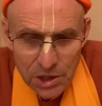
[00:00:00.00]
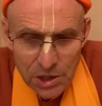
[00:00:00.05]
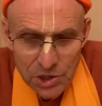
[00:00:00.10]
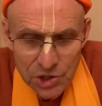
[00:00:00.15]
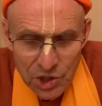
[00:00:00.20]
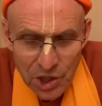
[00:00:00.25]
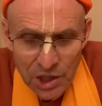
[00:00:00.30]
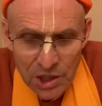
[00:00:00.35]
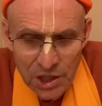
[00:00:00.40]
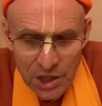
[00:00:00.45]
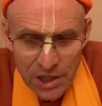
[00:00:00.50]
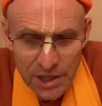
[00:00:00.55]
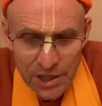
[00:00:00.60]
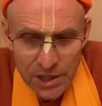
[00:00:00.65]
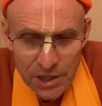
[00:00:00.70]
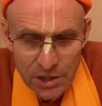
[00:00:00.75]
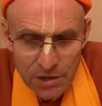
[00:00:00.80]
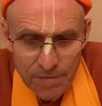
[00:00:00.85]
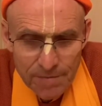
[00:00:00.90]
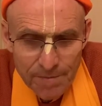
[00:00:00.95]
Jagai,
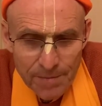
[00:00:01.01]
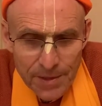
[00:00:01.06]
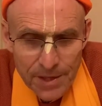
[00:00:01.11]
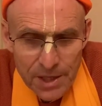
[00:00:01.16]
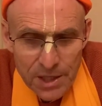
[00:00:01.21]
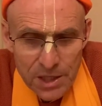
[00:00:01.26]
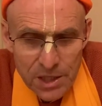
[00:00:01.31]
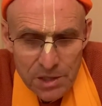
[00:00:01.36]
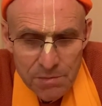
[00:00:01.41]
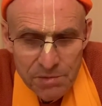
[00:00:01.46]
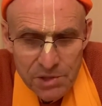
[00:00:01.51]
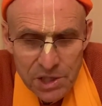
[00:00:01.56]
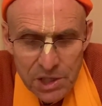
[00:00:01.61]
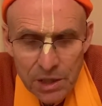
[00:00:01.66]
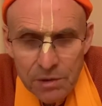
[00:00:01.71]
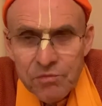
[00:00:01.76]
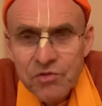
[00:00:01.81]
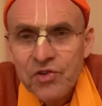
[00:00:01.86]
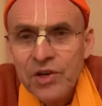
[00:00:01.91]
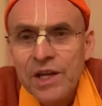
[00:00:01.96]
he
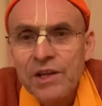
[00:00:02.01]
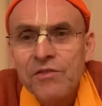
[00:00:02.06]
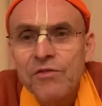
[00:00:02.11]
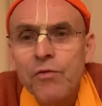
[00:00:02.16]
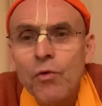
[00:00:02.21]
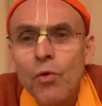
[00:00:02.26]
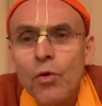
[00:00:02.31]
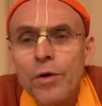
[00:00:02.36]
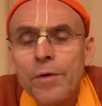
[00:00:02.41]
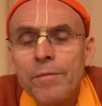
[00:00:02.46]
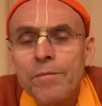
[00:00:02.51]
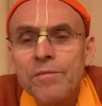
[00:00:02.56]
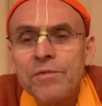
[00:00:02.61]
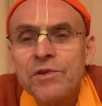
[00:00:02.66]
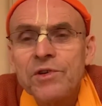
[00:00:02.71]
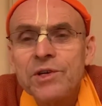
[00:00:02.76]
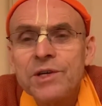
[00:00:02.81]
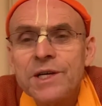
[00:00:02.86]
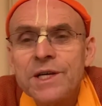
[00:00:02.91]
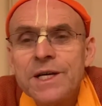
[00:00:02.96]
became transformed.
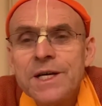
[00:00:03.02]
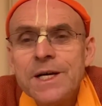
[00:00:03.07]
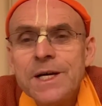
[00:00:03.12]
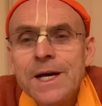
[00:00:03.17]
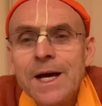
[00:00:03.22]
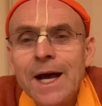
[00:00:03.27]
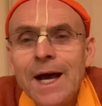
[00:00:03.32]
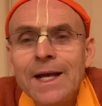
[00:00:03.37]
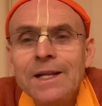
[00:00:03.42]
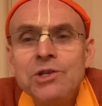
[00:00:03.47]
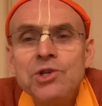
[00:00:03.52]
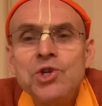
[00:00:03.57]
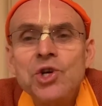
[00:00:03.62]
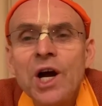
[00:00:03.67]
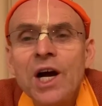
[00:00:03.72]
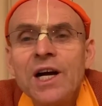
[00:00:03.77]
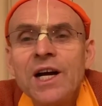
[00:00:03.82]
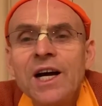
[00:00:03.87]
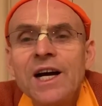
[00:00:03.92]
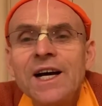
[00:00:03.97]
And
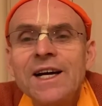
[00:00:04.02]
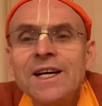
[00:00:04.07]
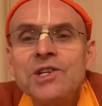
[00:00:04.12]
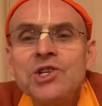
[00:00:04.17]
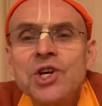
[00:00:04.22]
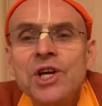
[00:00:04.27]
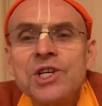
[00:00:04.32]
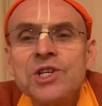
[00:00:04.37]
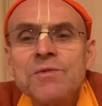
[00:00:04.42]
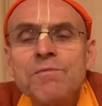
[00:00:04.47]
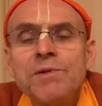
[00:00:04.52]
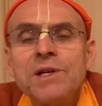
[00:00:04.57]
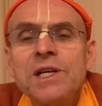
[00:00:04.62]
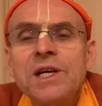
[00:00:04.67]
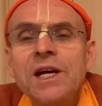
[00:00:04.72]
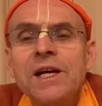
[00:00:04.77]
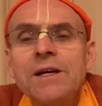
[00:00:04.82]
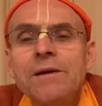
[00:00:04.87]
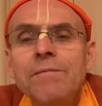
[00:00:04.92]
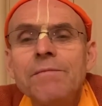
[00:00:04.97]
Jagai just
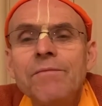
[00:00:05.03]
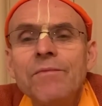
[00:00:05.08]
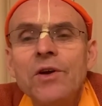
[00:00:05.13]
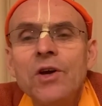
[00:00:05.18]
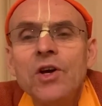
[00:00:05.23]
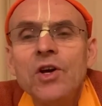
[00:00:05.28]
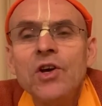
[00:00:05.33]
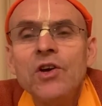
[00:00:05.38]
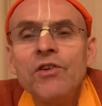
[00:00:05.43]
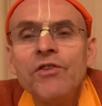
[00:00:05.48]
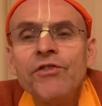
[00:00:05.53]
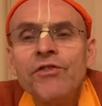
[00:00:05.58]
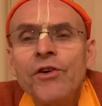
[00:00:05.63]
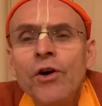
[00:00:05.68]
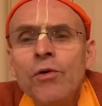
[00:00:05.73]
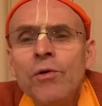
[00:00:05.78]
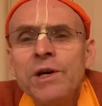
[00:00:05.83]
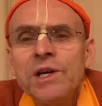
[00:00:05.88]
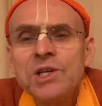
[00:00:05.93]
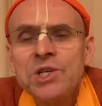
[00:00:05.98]
became
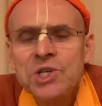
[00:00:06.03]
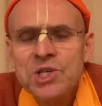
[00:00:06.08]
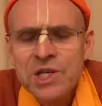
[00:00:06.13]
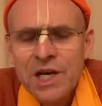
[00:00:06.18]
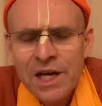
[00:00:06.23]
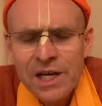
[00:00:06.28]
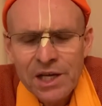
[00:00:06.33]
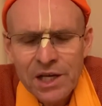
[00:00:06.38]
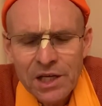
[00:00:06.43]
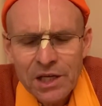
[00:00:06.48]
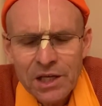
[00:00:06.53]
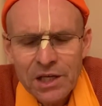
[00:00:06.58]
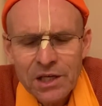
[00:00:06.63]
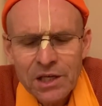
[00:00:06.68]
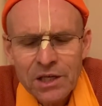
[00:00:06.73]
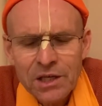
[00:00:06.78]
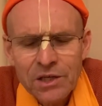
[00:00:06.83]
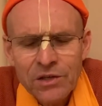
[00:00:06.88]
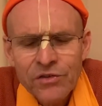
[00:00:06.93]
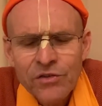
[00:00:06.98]
so ecstatic,
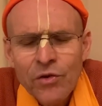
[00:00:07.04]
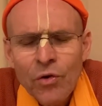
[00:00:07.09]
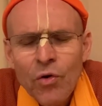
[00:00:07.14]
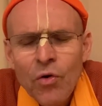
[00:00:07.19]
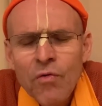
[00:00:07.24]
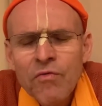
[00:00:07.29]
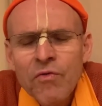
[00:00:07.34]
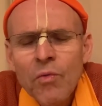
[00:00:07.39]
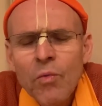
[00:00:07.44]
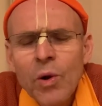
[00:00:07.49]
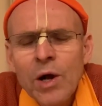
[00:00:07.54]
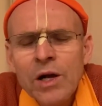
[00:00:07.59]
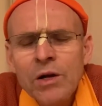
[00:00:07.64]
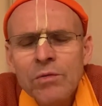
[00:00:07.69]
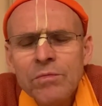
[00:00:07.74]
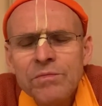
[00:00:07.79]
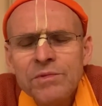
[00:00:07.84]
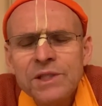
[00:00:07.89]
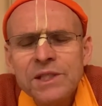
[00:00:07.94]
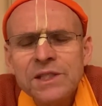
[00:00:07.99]
so
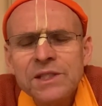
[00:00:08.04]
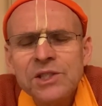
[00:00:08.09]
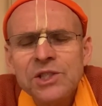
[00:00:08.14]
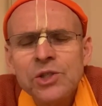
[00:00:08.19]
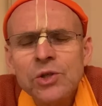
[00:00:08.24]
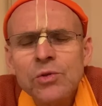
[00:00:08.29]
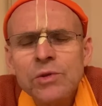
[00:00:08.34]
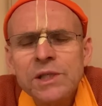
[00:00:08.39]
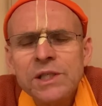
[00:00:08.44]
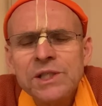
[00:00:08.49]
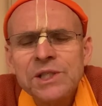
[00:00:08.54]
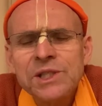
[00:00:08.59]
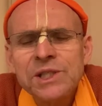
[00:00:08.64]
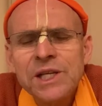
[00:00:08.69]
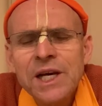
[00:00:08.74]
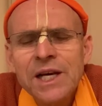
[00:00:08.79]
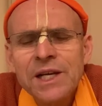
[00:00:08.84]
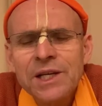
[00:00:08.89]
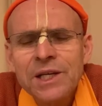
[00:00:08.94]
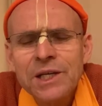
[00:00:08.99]
overwhelmed and so
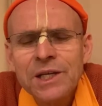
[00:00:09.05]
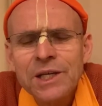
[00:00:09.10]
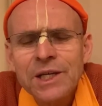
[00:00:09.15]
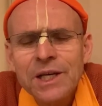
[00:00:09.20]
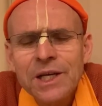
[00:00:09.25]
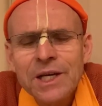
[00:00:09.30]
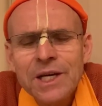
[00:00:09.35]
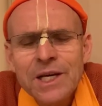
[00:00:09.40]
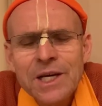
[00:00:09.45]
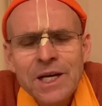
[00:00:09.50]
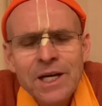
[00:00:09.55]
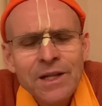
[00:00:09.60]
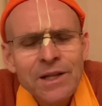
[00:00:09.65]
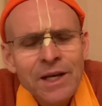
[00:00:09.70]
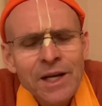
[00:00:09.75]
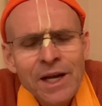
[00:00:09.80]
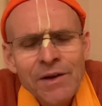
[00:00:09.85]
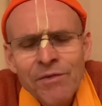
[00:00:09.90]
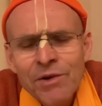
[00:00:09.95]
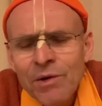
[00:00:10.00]
ecstatic
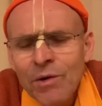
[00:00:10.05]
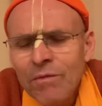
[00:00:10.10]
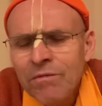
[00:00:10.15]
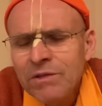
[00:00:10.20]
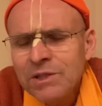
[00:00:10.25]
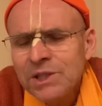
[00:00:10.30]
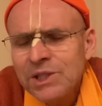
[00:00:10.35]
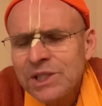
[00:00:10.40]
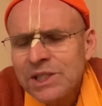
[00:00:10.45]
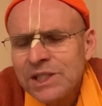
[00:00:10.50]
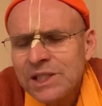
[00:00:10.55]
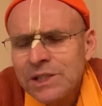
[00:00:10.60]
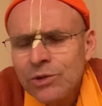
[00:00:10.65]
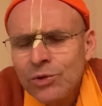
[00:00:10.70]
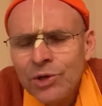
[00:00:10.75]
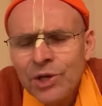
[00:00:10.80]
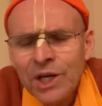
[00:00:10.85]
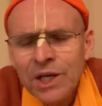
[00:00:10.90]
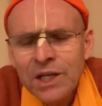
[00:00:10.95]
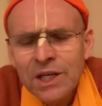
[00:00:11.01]
that everyone was just
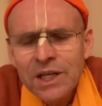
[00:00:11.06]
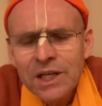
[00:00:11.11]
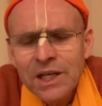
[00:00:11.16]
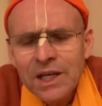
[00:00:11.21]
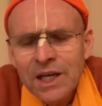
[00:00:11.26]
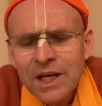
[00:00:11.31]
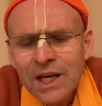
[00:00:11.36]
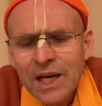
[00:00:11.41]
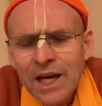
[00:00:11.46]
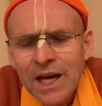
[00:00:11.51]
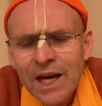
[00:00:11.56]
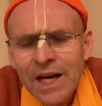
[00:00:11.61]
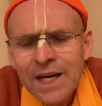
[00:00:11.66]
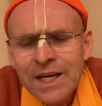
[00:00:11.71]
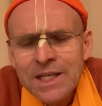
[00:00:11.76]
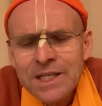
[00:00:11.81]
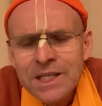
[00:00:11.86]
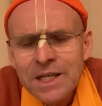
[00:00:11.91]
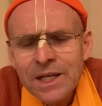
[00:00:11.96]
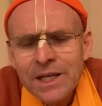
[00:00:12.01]
looking
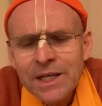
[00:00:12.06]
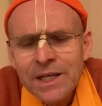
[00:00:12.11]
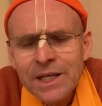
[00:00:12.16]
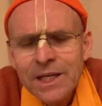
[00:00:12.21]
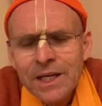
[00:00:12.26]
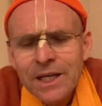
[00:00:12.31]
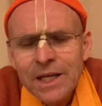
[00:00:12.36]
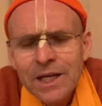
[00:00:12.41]
as like,